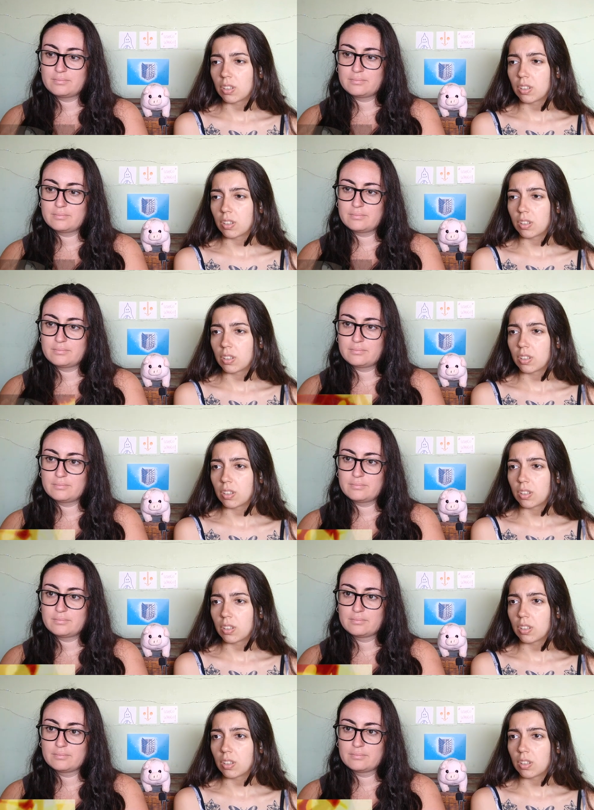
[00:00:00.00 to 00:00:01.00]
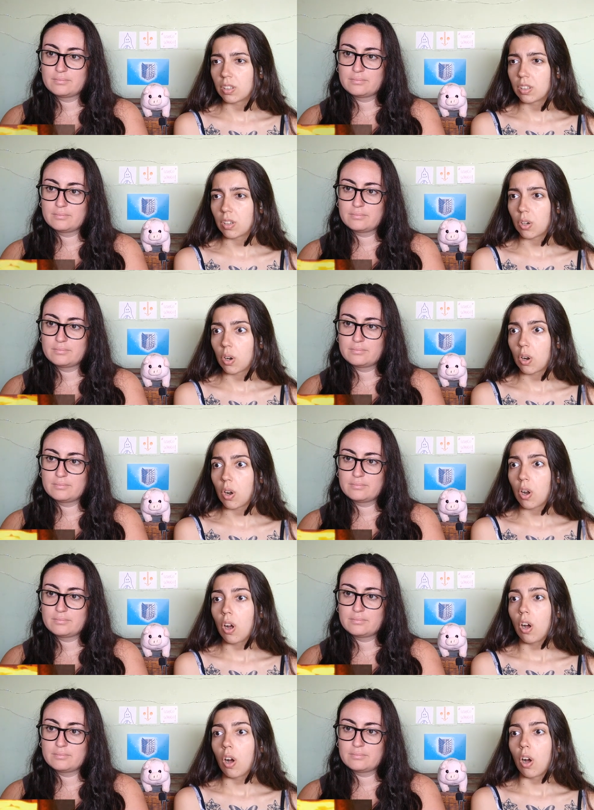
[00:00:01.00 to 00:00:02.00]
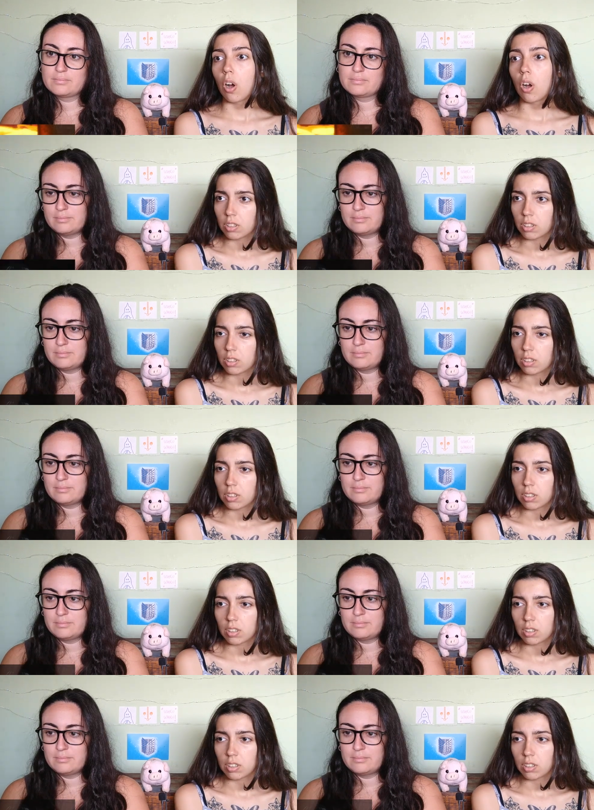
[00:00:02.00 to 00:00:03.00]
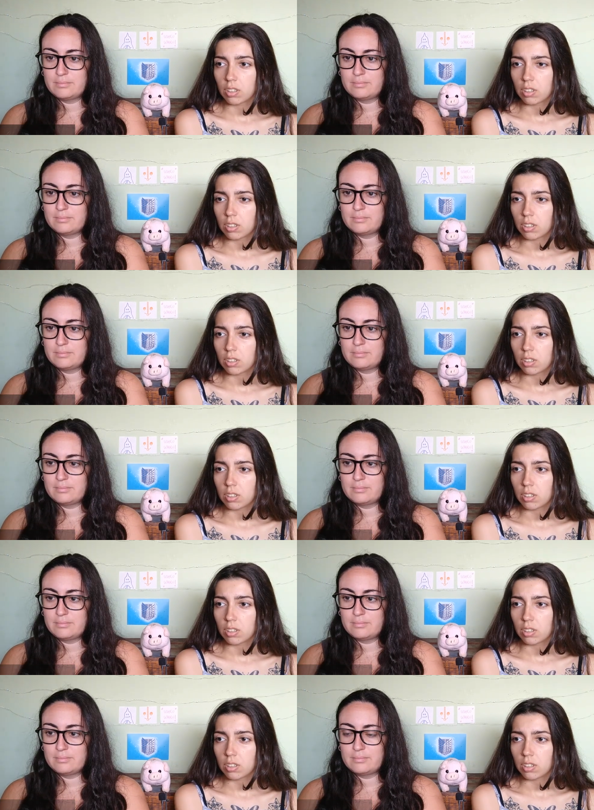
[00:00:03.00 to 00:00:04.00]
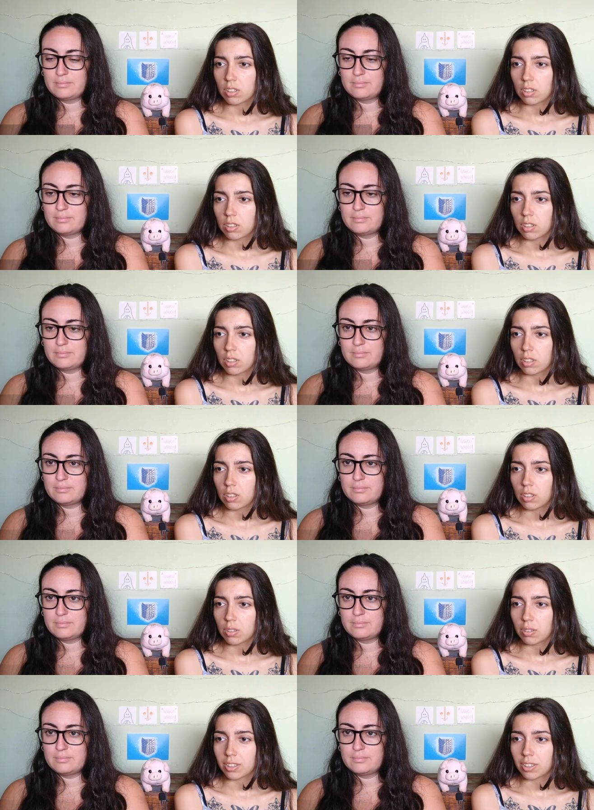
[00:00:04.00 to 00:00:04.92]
[no speech]